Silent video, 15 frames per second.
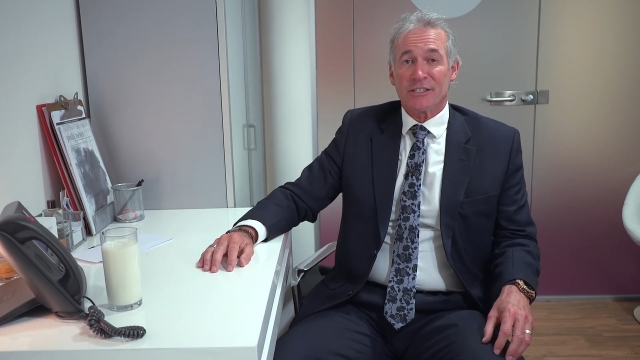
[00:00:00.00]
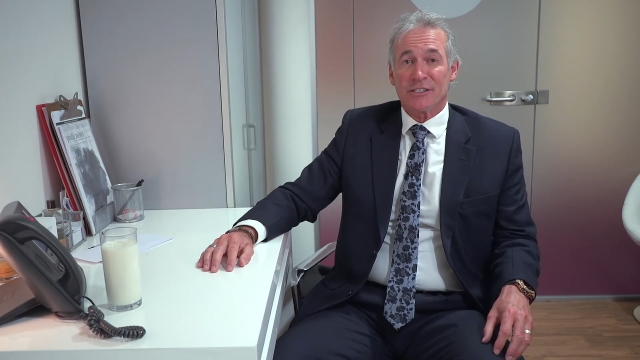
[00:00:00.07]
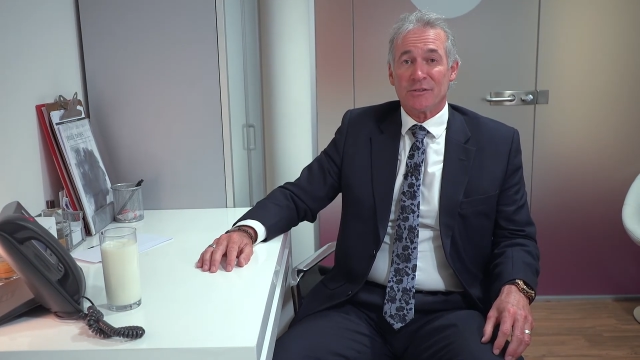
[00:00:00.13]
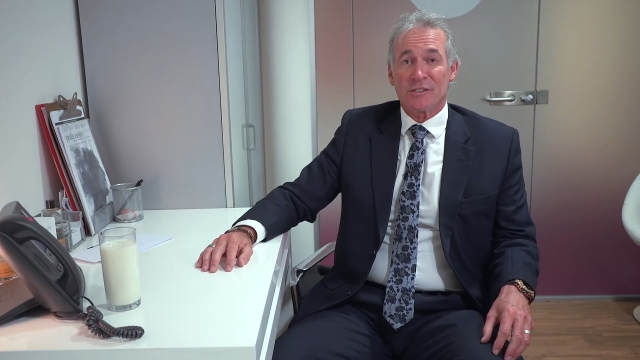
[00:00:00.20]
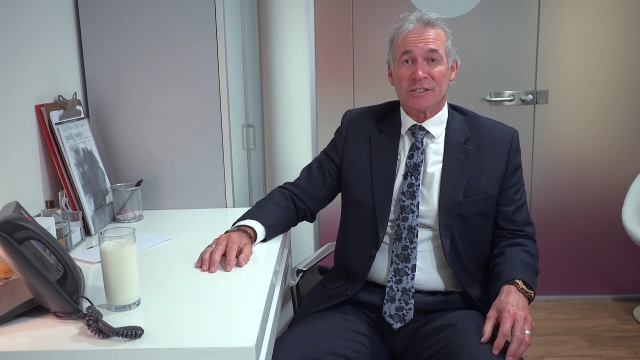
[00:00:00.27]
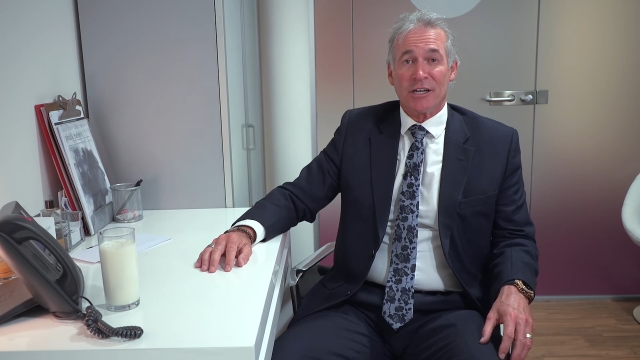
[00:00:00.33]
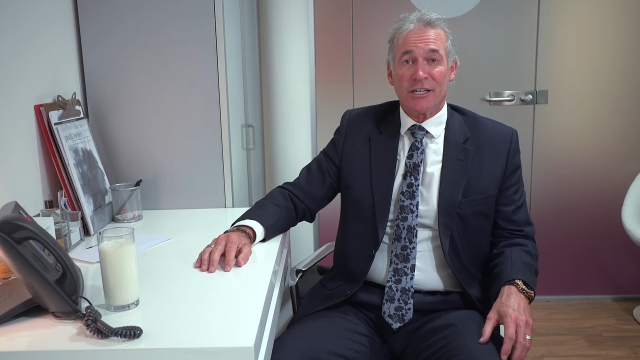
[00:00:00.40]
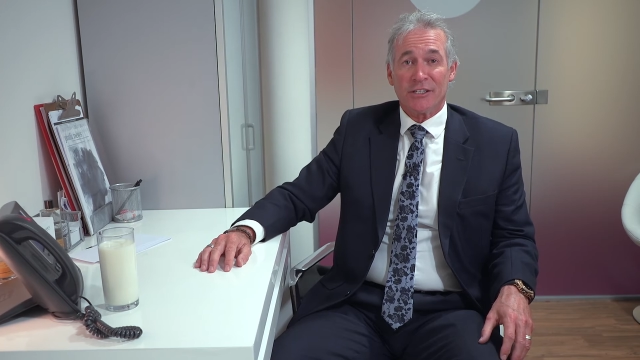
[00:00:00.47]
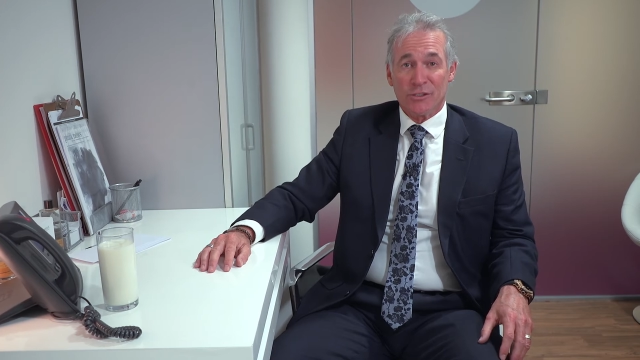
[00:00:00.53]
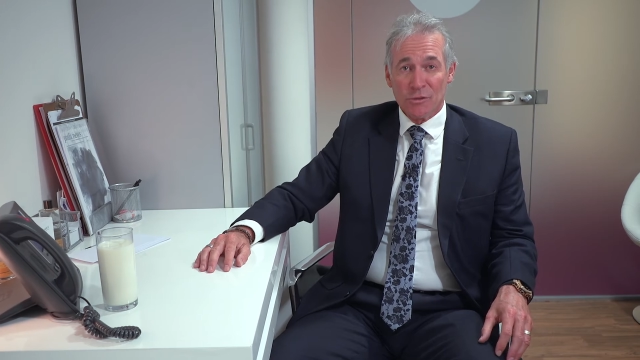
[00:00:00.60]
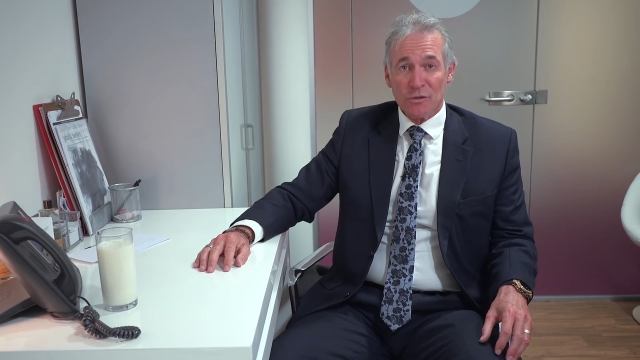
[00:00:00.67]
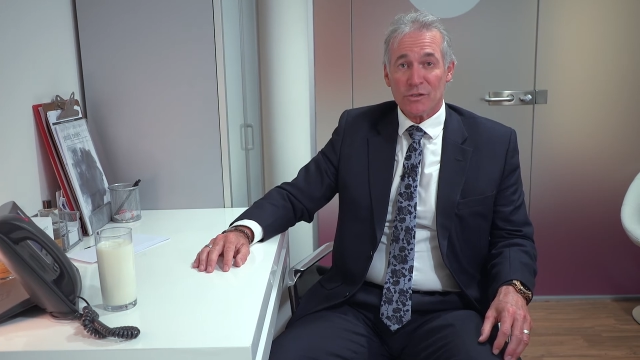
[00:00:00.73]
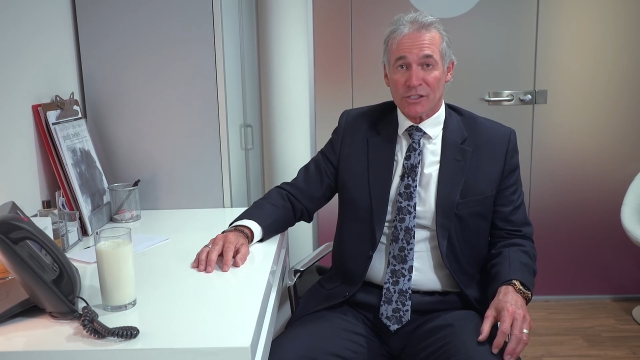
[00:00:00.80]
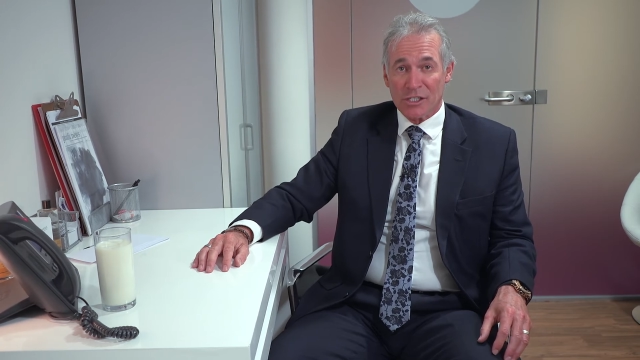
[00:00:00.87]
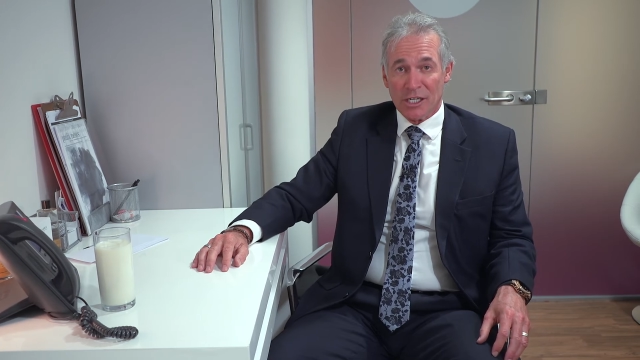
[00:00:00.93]
you sign
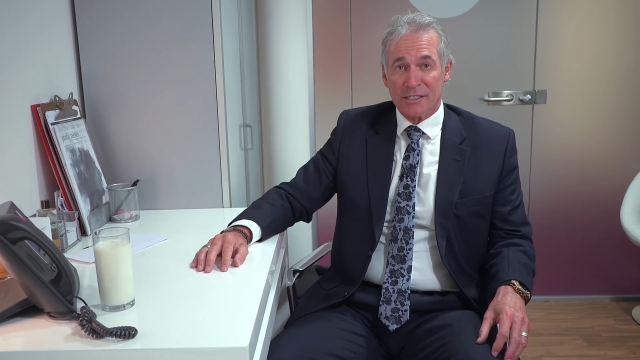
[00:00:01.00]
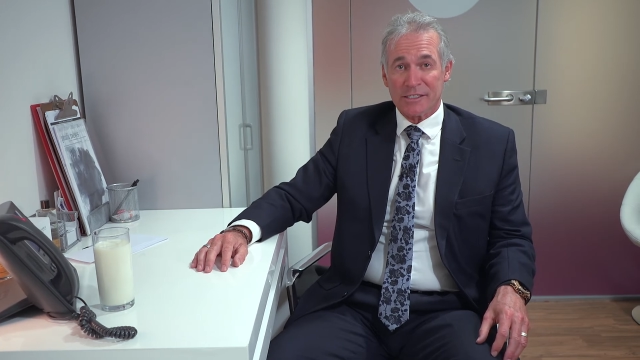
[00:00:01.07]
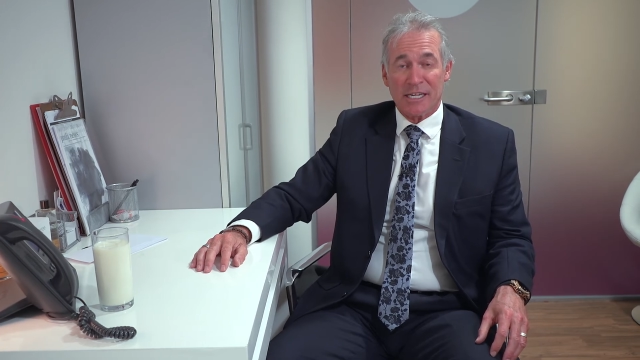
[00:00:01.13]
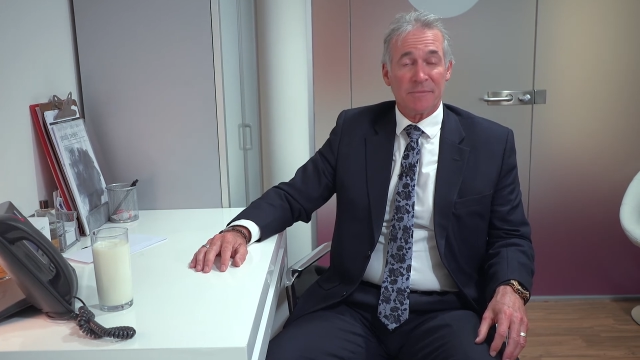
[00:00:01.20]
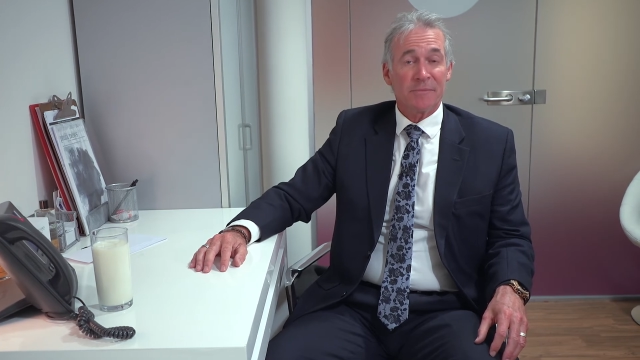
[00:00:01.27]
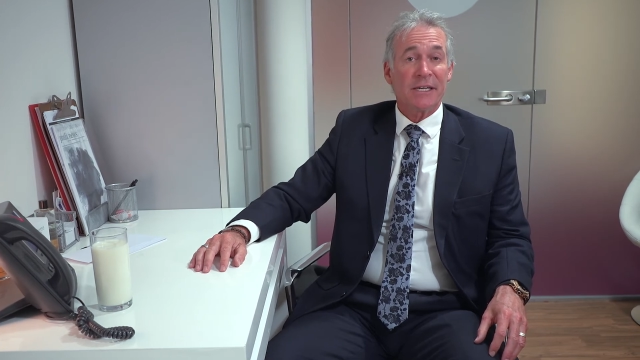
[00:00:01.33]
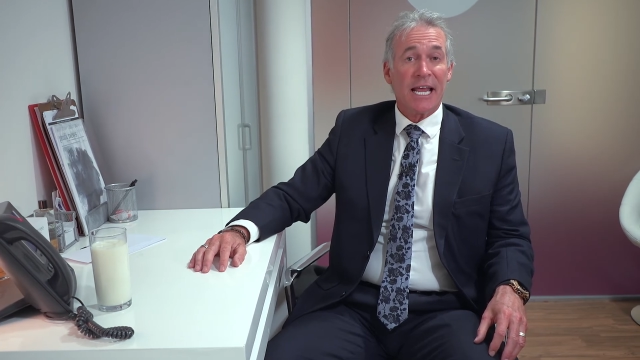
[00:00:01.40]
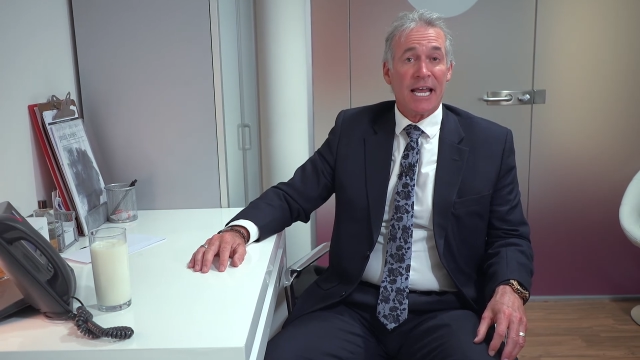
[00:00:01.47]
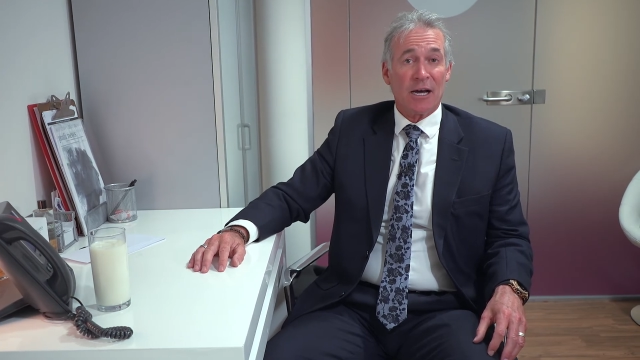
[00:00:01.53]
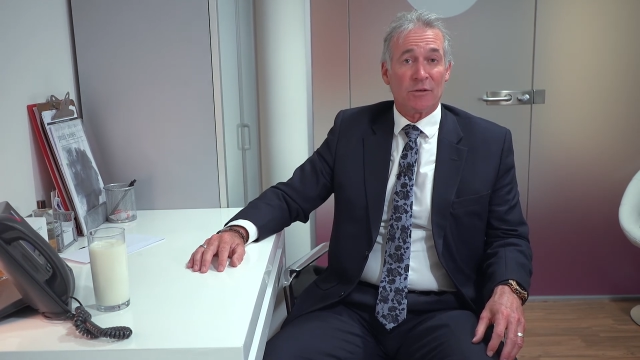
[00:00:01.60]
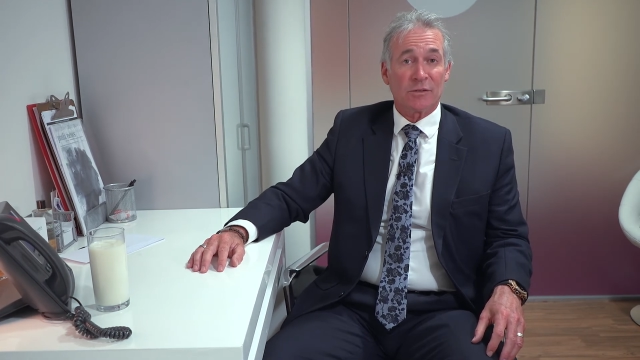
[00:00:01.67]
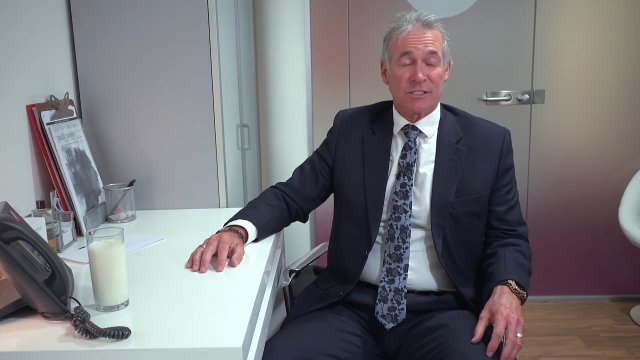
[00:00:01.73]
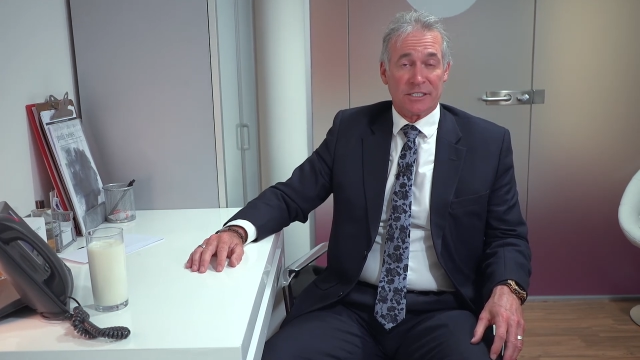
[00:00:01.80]
your child up now to